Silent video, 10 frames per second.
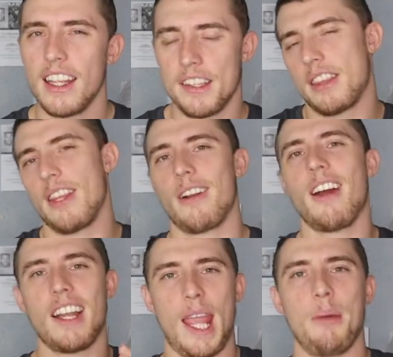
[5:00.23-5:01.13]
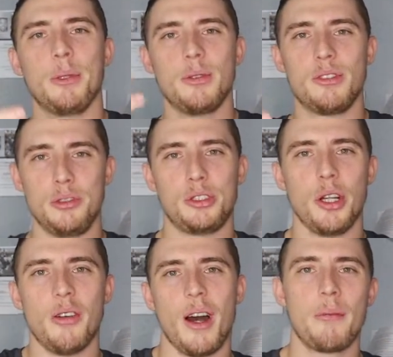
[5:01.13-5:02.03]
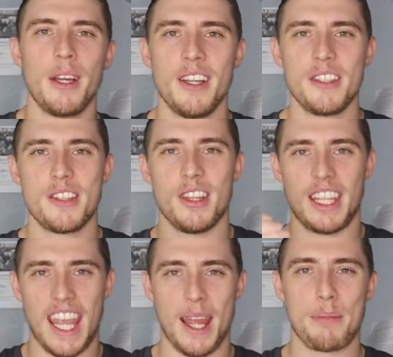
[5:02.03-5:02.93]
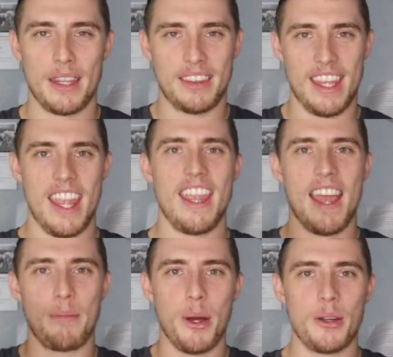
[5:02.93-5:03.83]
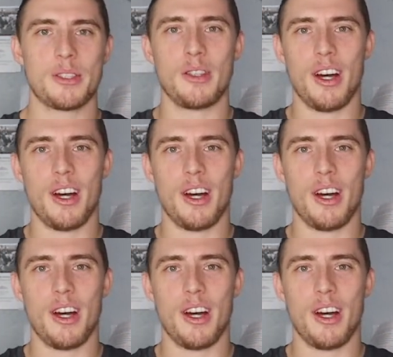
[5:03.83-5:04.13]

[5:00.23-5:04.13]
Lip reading: that they're not able to show up to the camp that they had posted